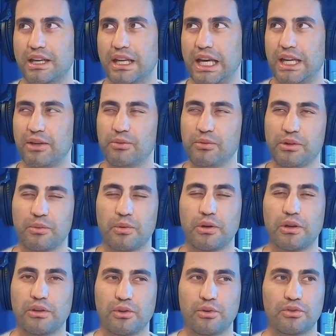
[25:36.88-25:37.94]
I don't want
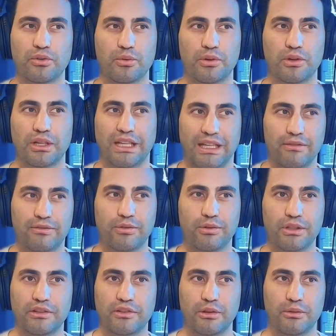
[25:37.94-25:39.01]
to use the word
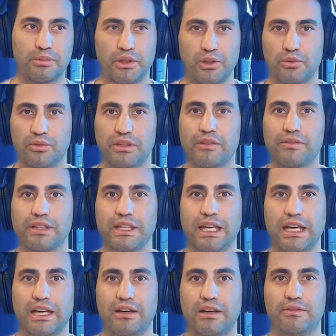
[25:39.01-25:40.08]
influencer, but you definitely
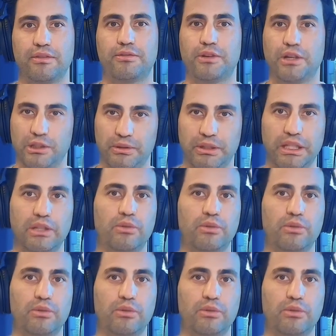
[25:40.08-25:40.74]
have a following.